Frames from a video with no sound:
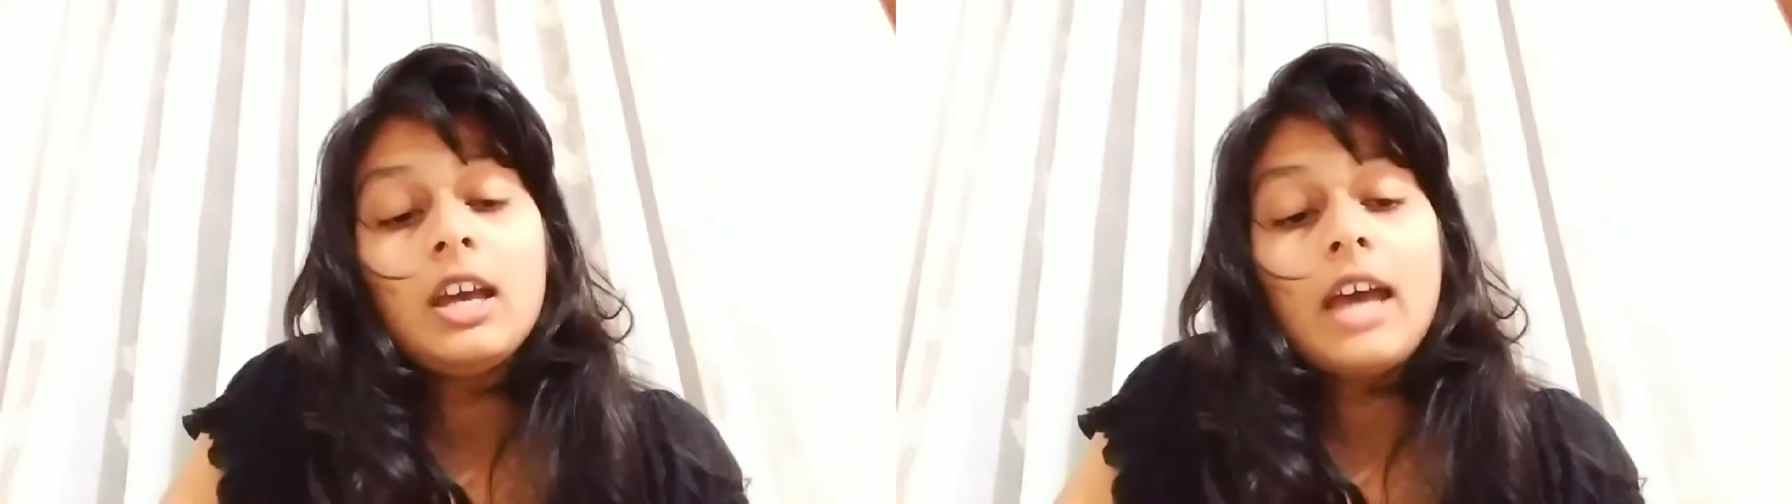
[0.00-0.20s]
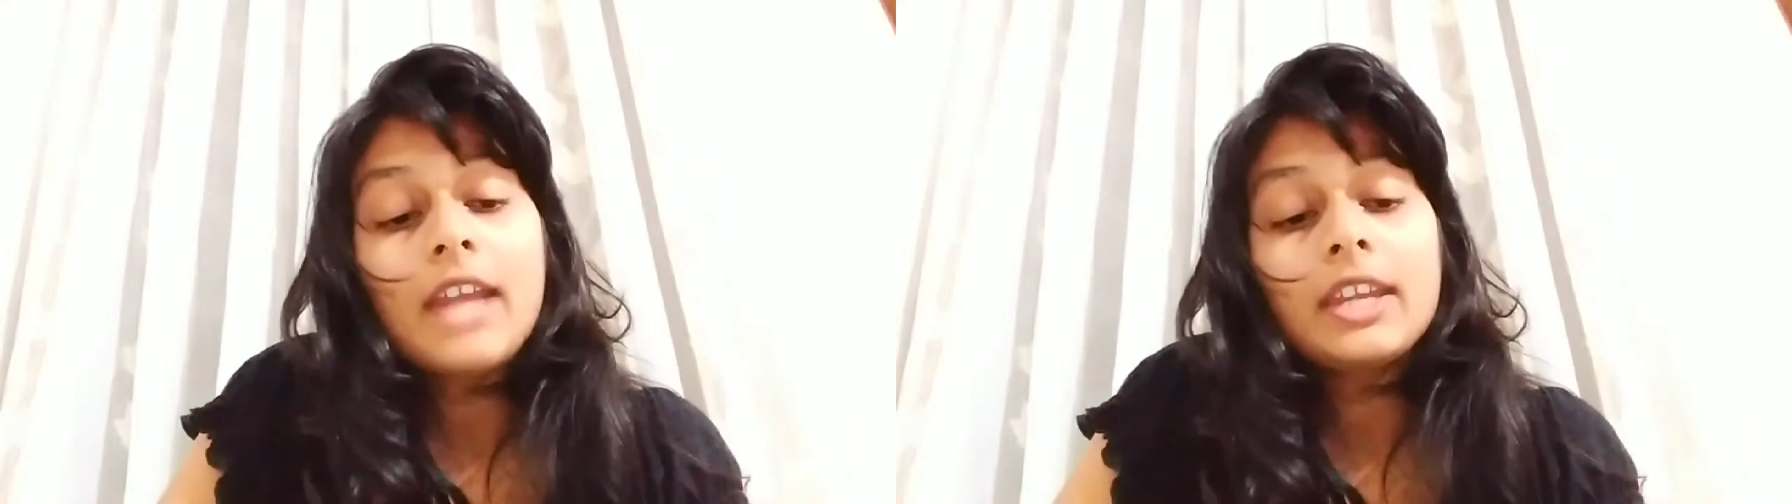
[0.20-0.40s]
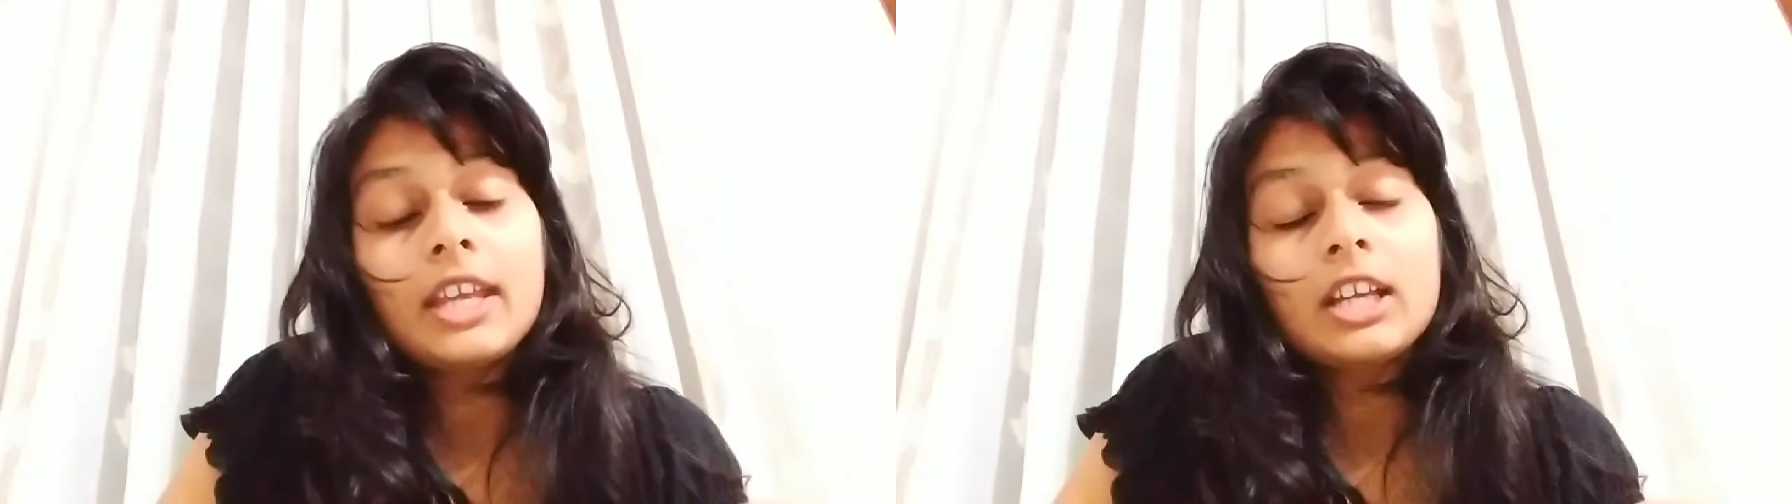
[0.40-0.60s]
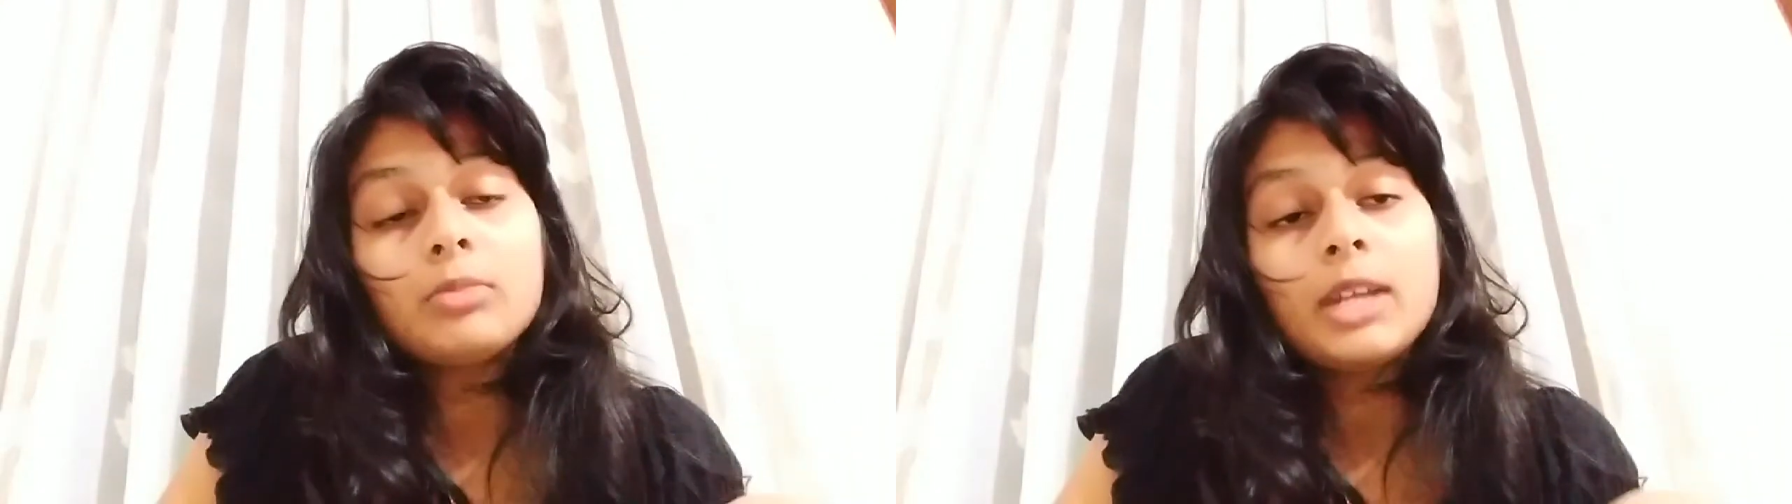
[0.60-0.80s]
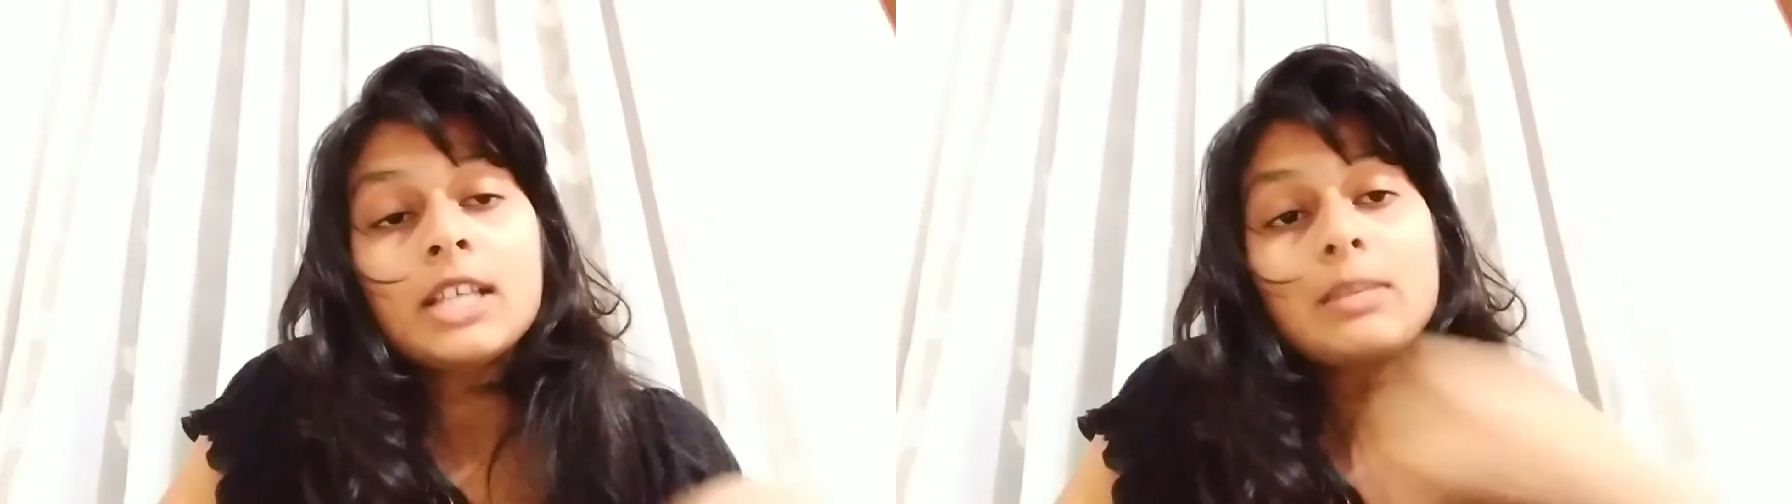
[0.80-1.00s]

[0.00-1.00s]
had taken place